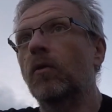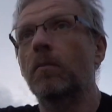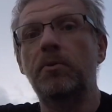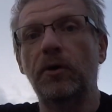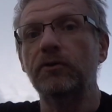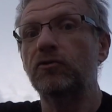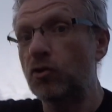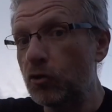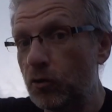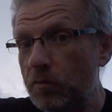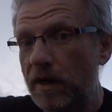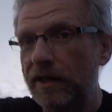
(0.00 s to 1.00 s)
1.2
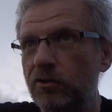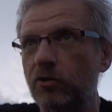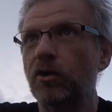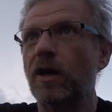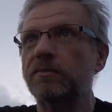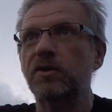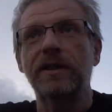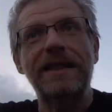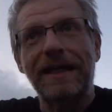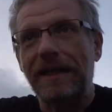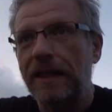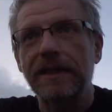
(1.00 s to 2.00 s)
micrograms. So
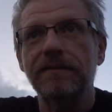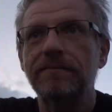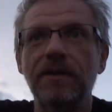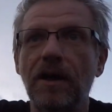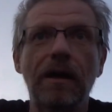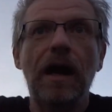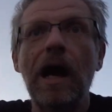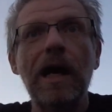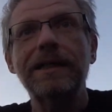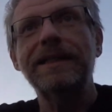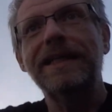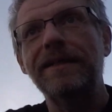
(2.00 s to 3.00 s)
again, like,
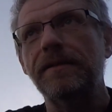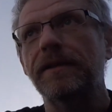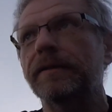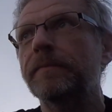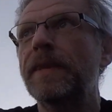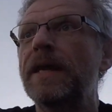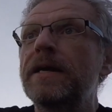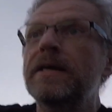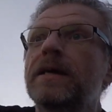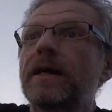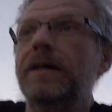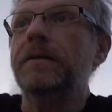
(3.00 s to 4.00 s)
hardly anything.
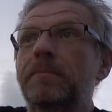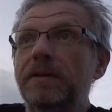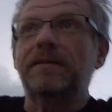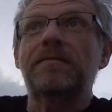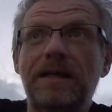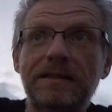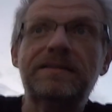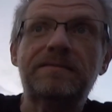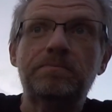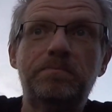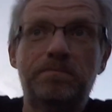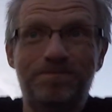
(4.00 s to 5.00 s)
But that's
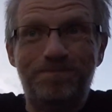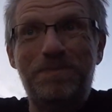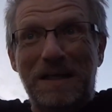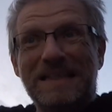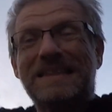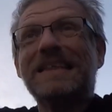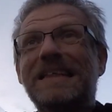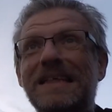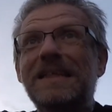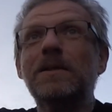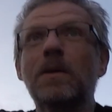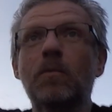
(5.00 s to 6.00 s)

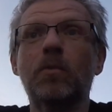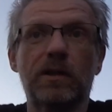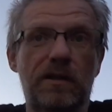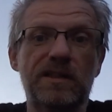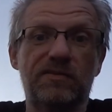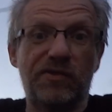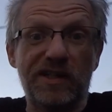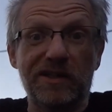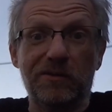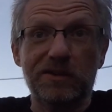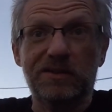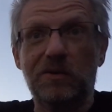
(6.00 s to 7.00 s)
basically what this
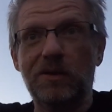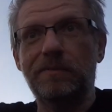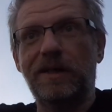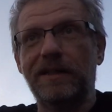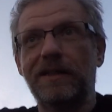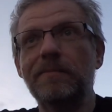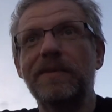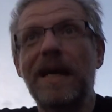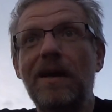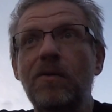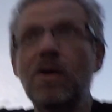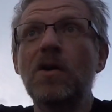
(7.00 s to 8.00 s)
video is all about. I'm
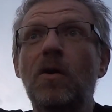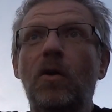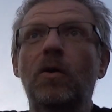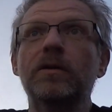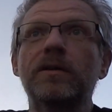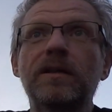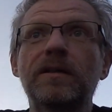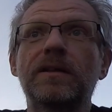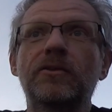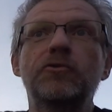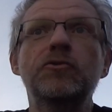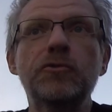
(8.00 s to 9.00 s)
now on
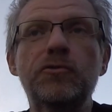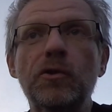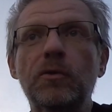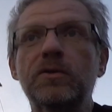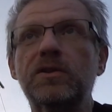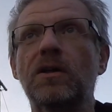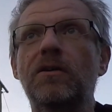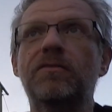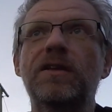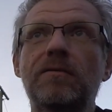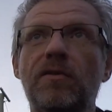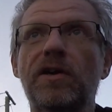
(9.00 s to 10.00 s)
a new dose of
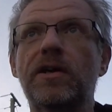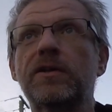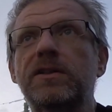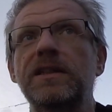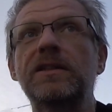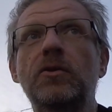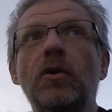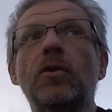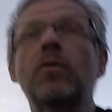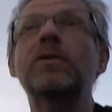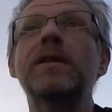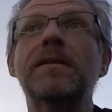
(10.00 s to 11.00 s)
levothyroxine. Not
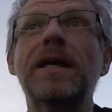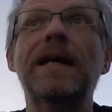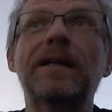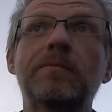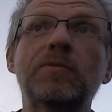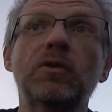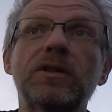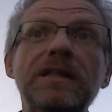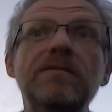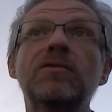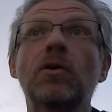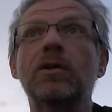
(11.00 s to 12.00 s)
only that, I'm not
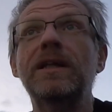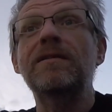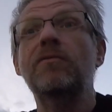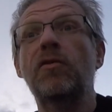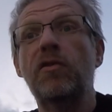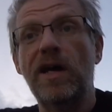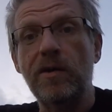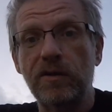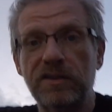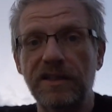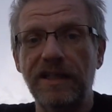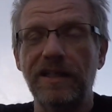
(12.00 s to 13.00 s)
even on
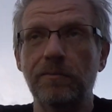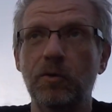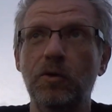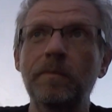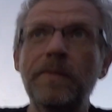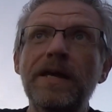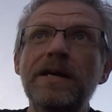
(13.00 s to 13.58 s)
levothyroxine anymore,